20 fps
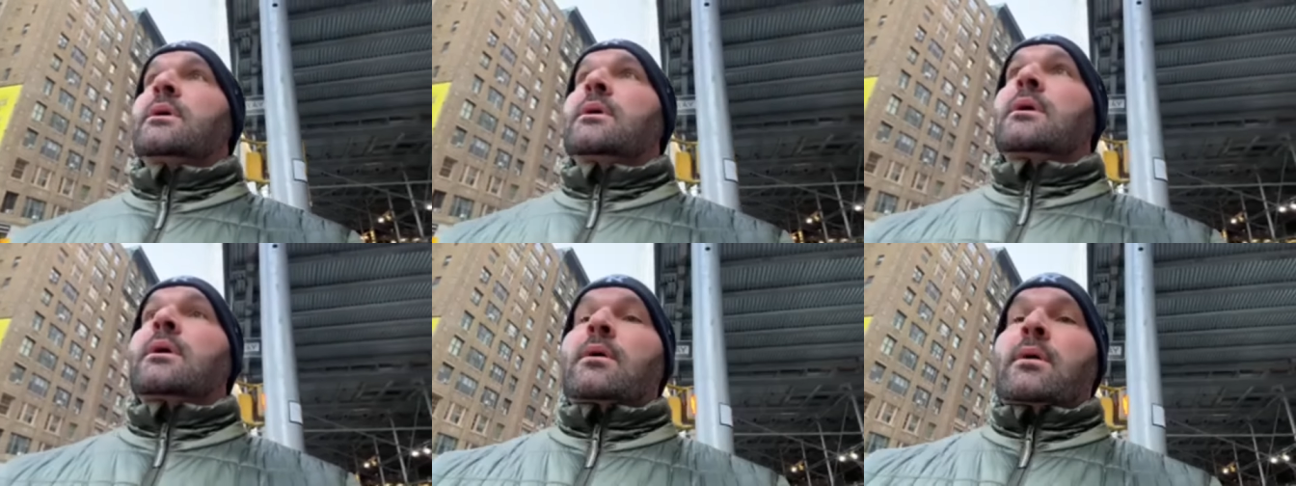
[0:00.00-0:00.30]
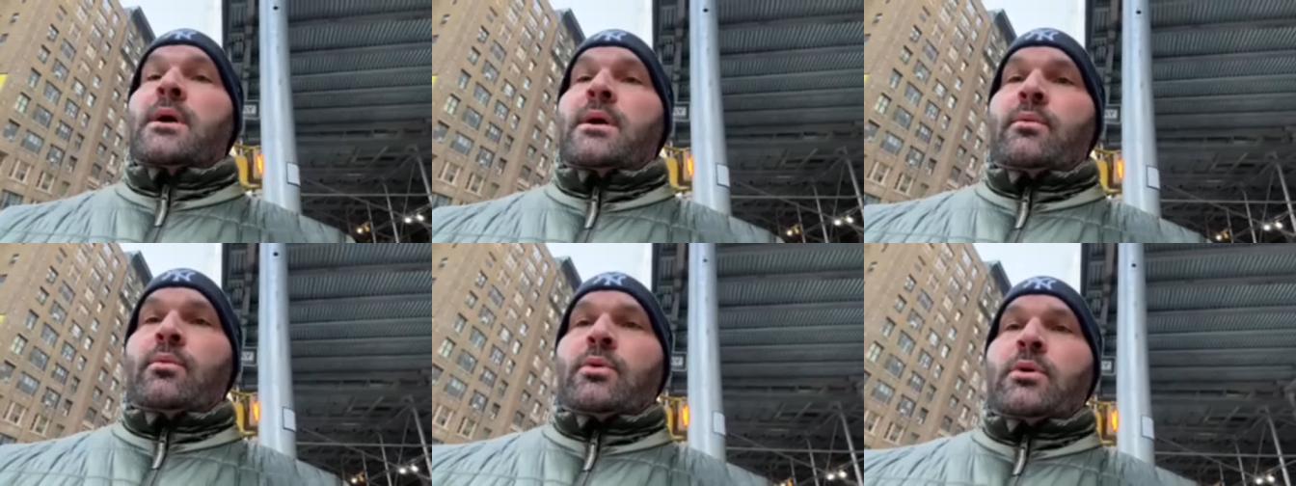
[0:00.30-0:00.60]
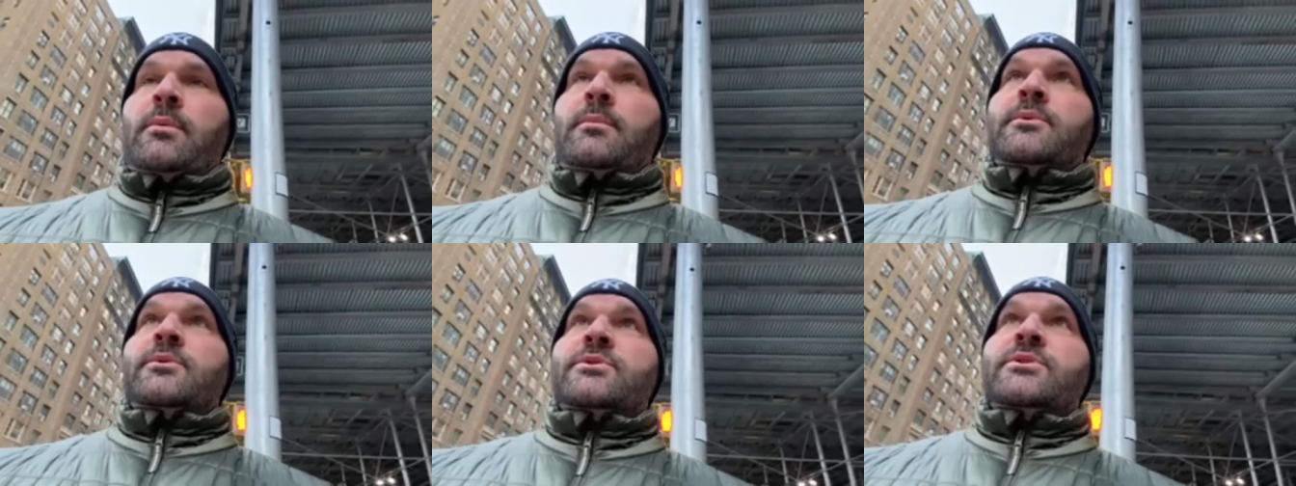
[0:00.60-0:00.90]
all right, we're
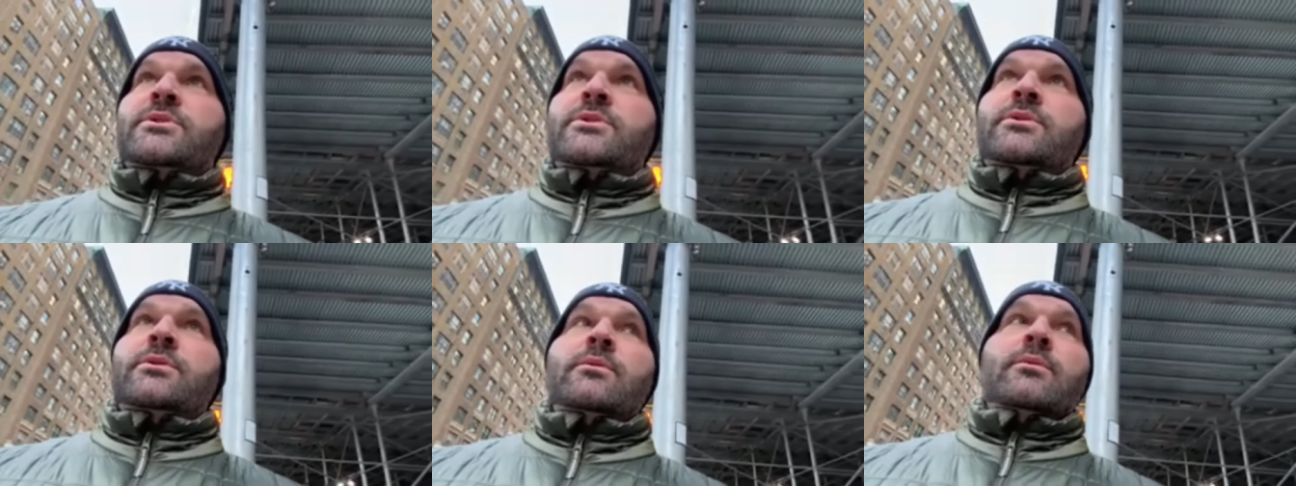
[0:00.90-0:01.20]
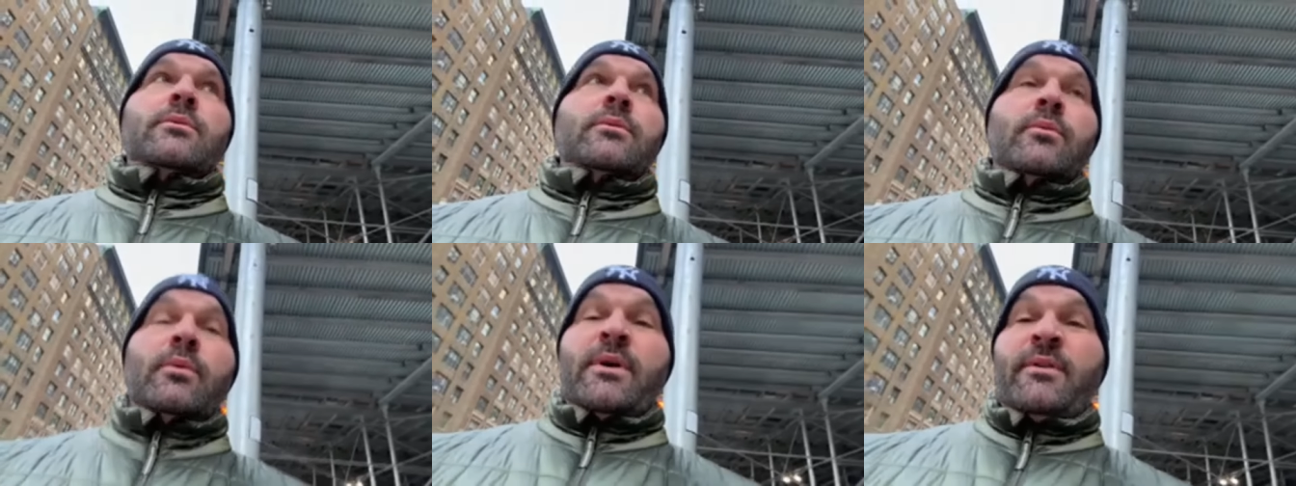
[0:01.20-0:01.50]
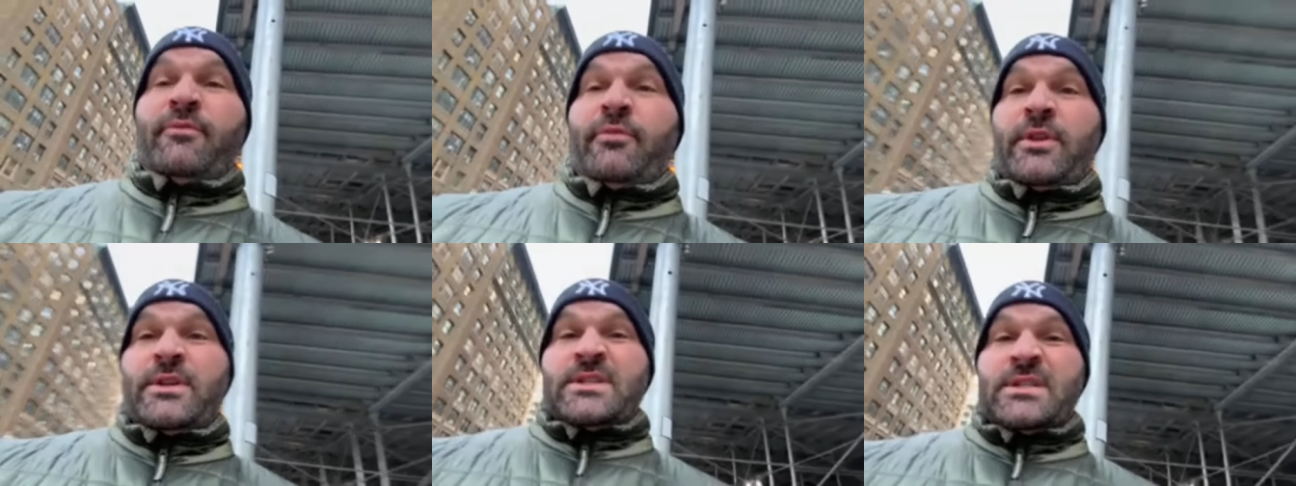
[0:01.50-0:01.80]
almost to
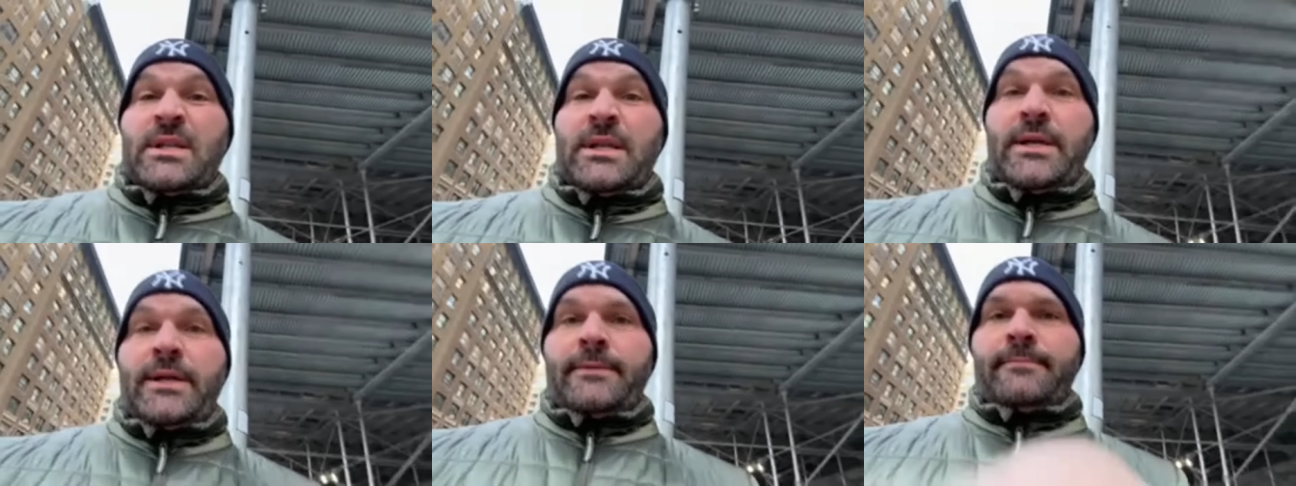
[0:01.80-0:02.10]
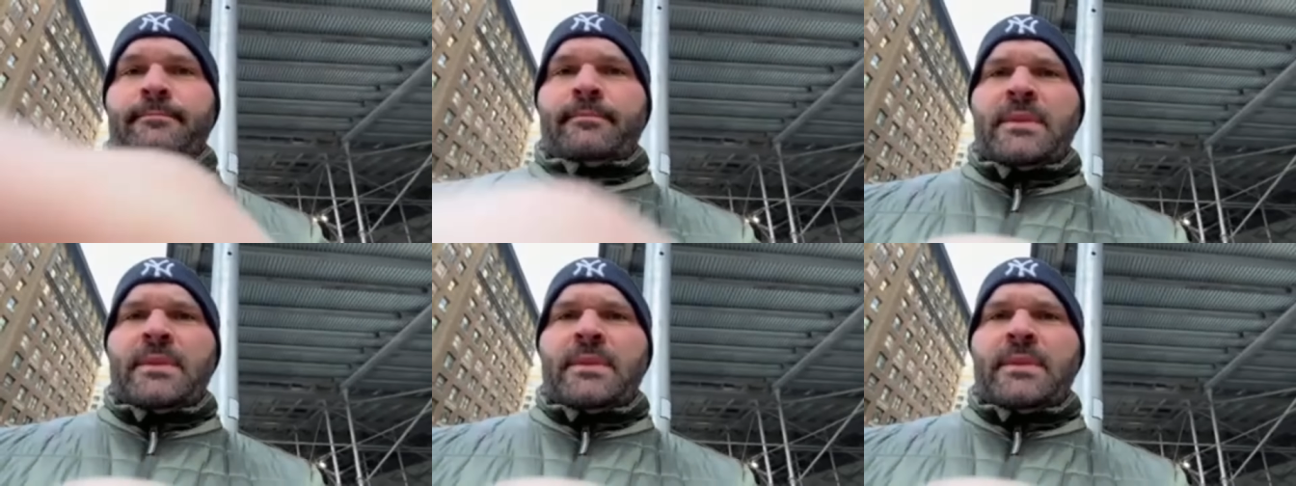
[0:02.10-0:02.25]
Waiting for this light.